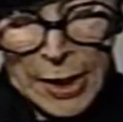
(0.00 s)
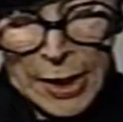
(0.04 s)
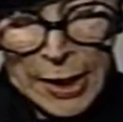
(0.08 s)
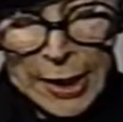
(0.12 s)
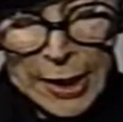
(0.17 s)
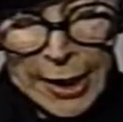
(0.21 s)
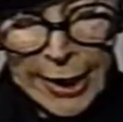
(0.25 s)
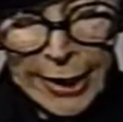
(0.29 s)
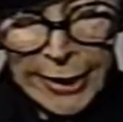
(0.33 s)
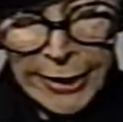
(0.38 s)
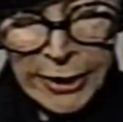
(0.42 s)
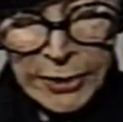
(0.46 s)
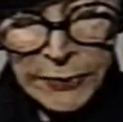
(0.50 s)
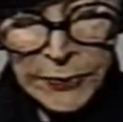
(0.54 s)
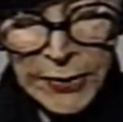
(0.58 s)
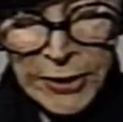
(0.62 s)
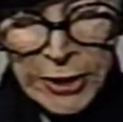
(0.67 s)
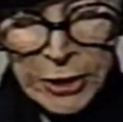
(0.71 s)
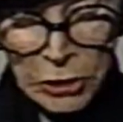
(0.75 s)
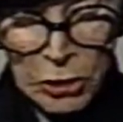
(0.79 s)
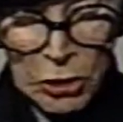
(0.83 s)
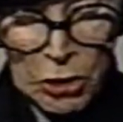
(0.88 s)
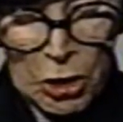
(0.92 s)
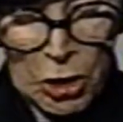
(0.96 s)
I had
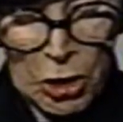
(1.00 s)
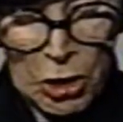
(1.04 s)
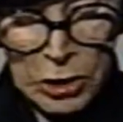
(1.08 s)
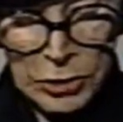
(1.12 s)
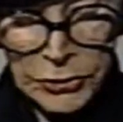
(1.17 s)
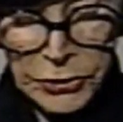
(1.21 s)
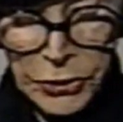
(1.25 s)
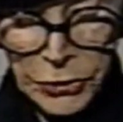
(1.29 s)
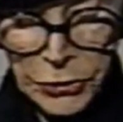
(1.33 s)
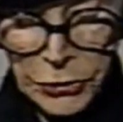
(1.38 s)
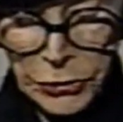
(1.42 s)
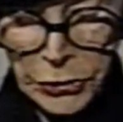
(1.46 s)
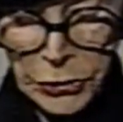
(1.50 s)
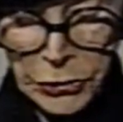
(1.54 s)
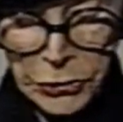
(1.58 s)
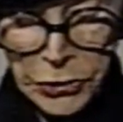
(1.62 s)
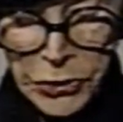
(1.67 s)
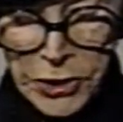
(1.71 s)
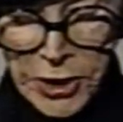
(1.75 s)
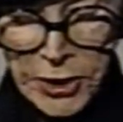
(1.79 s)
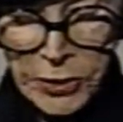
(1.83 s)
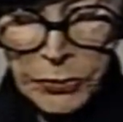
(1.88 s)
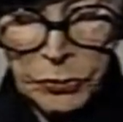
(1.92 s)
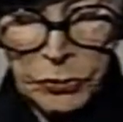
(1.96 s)
been called to
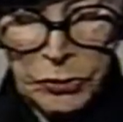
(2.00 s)
nurse a